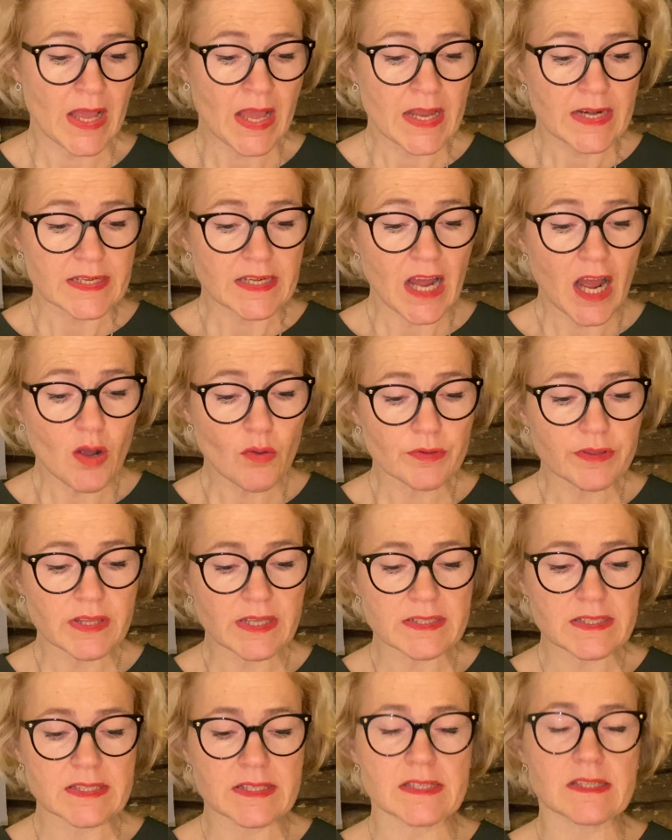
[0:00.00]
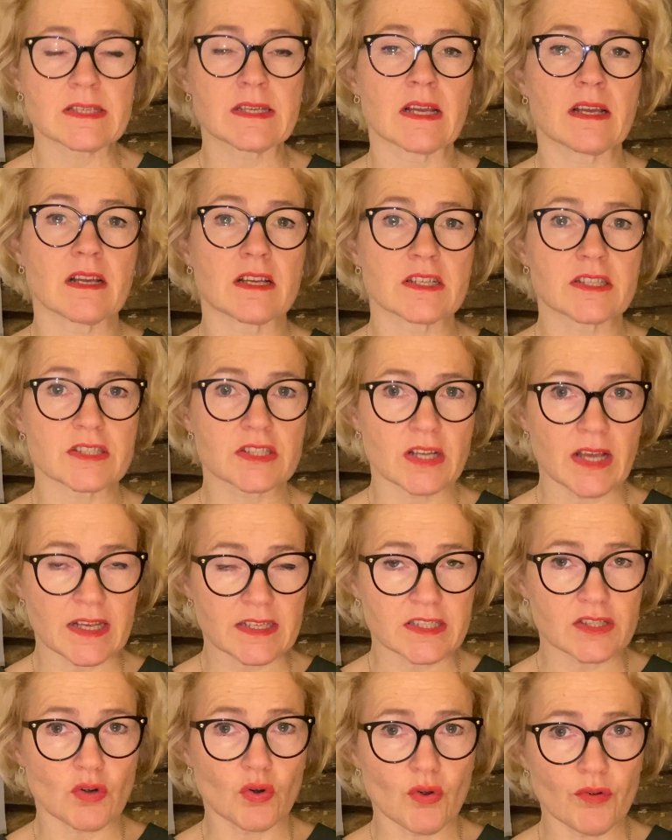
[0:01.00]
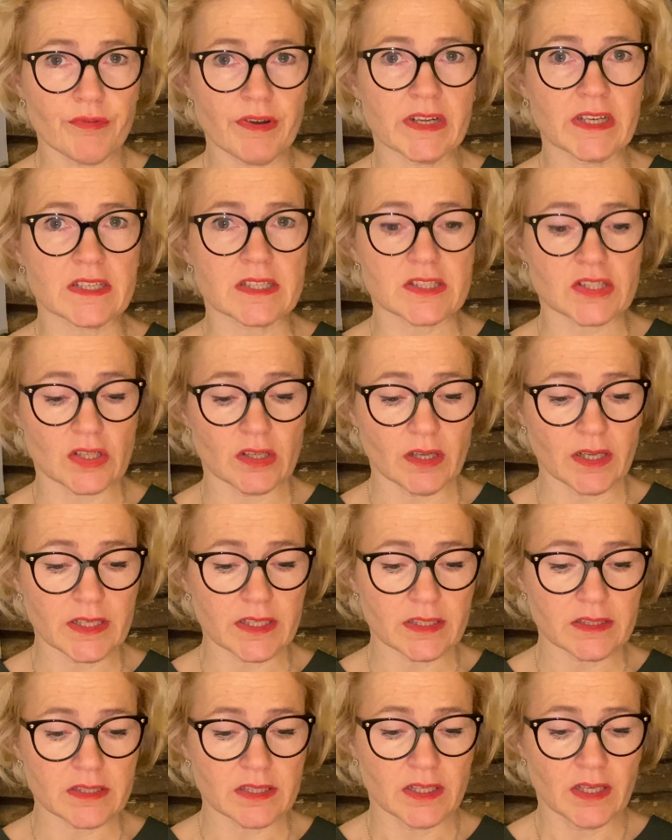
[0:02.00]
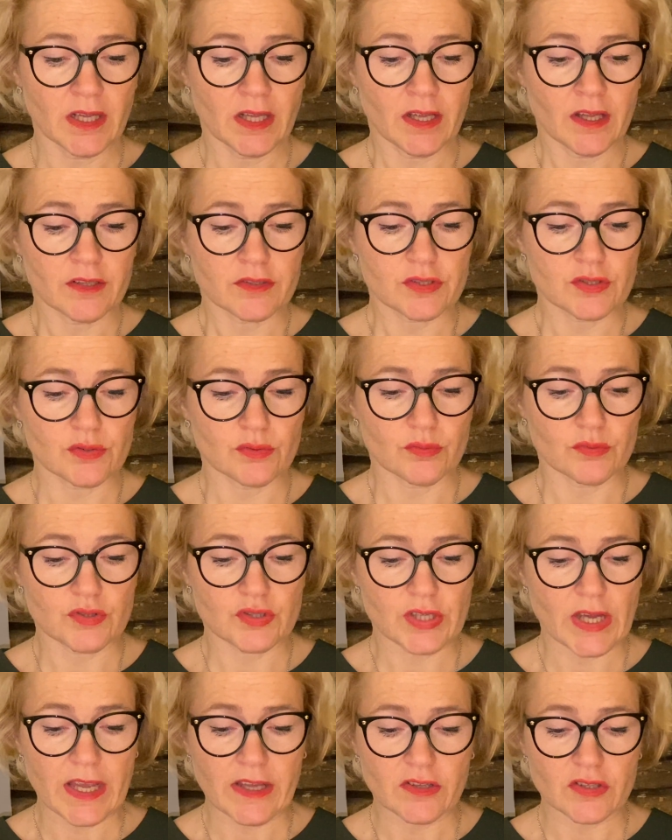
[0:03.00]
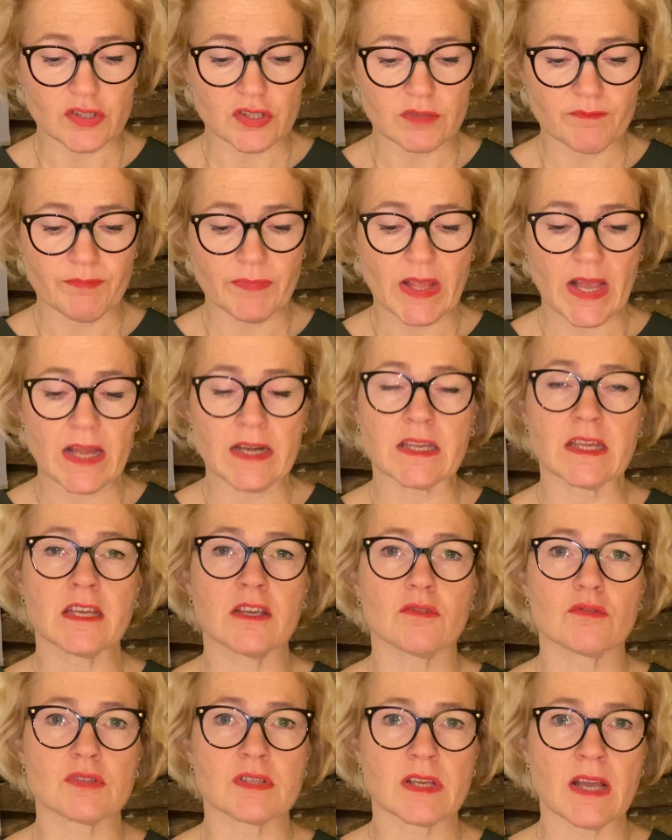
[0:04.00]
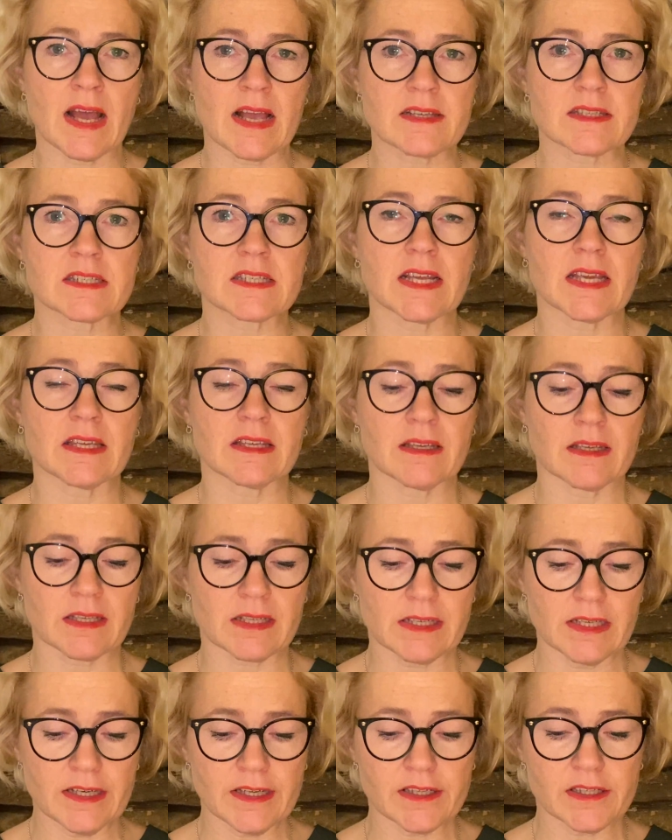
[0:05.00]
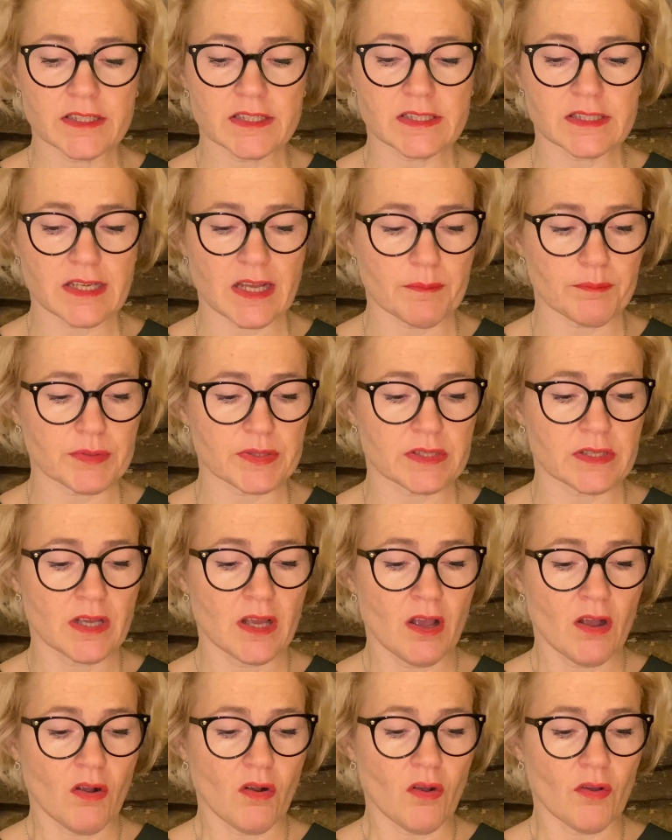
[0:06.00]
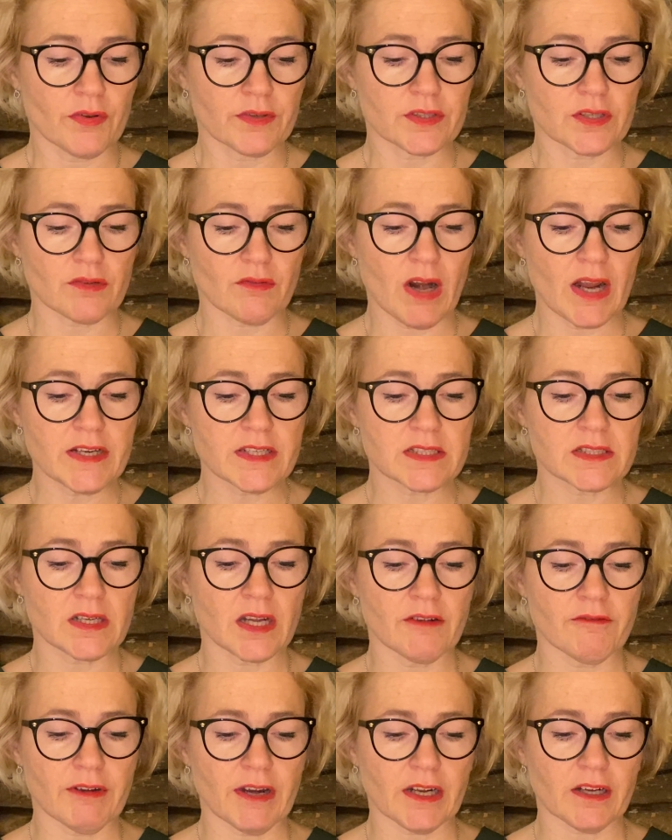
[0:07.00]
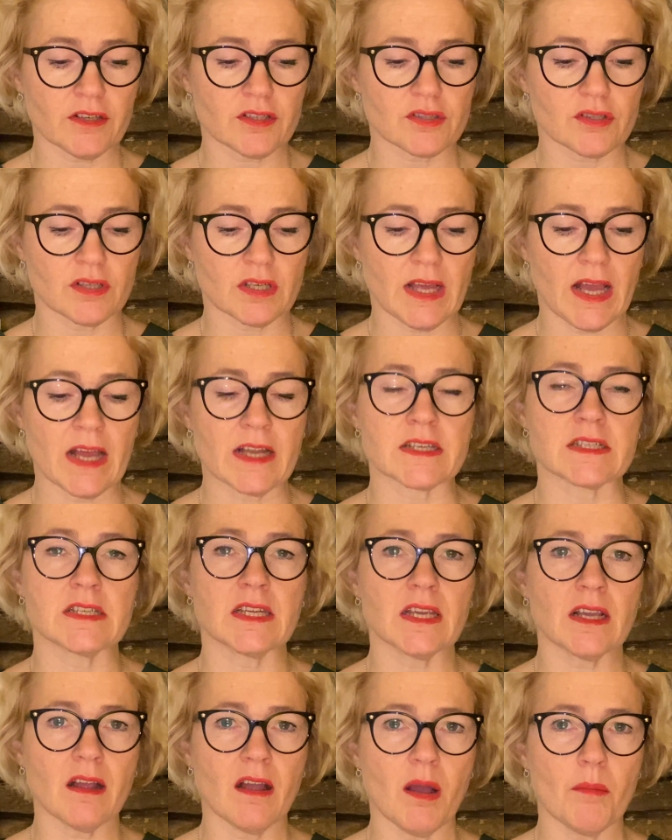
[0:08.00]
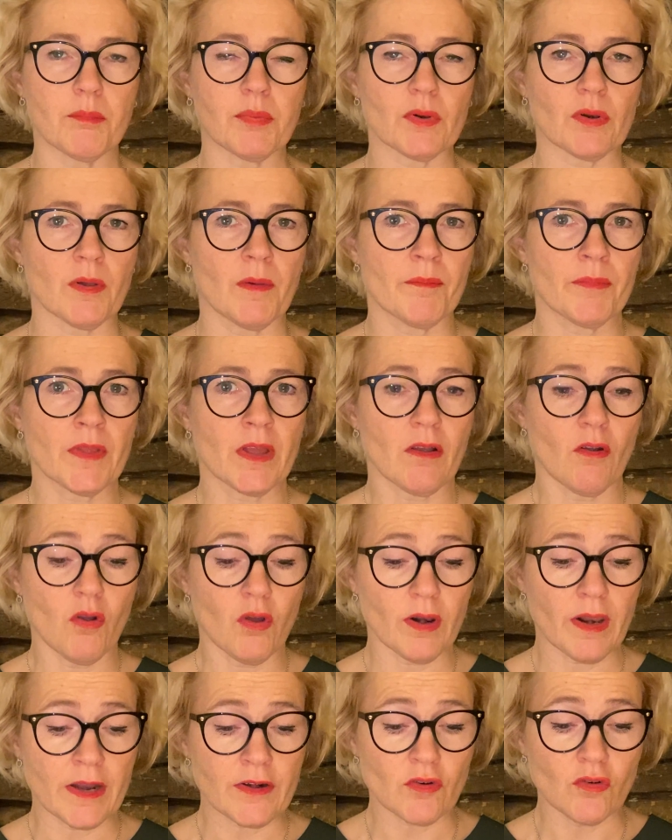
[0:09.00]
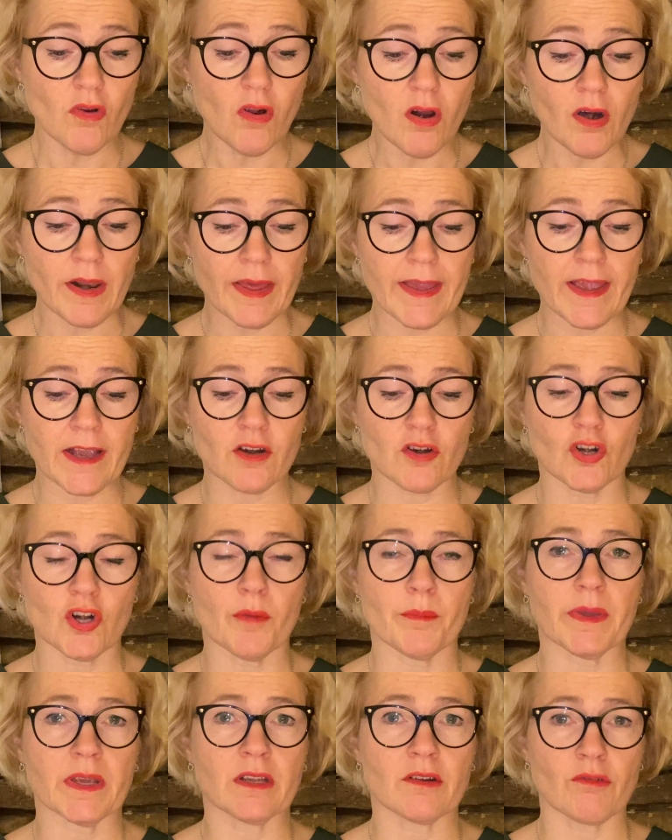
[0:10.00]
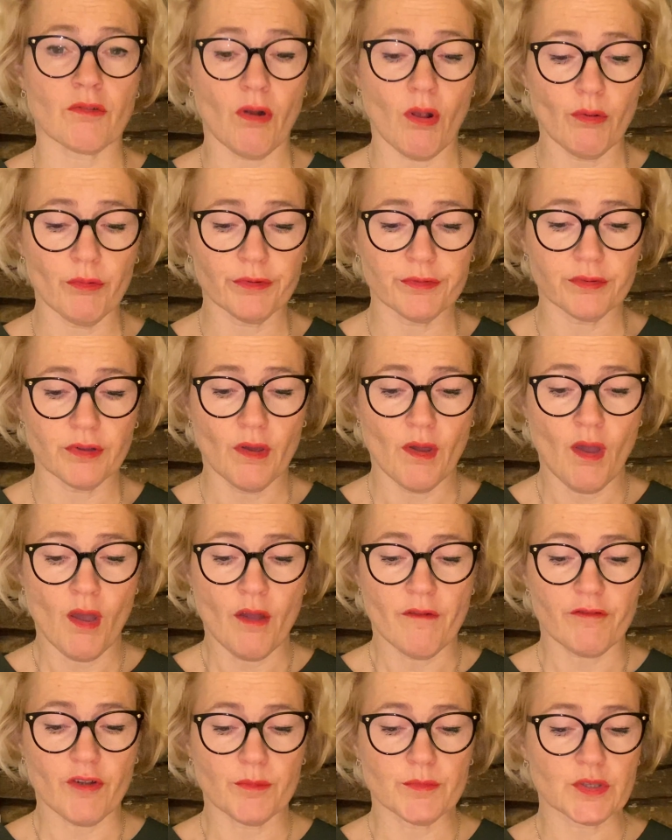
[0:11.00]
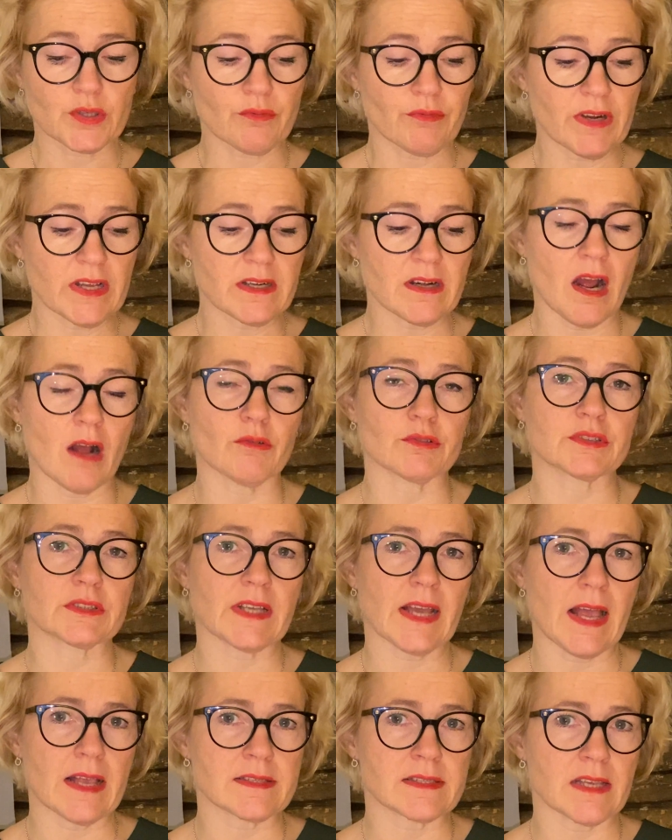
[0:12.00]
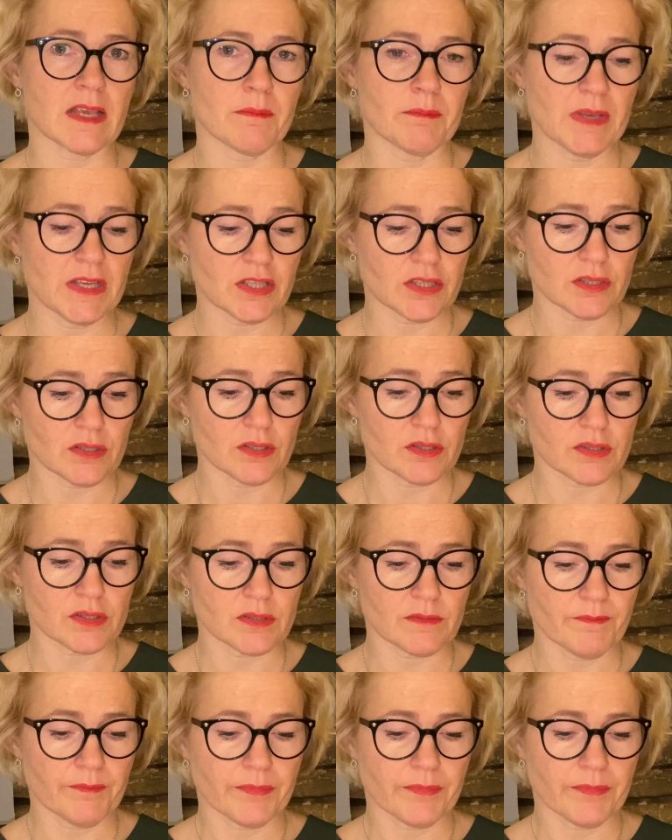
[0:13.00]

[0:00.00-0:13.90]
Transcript: Now this is, has already started to change and EU has taken clear steps on the right direction and decouple all and all economic growth from the greenhouse gas emissions.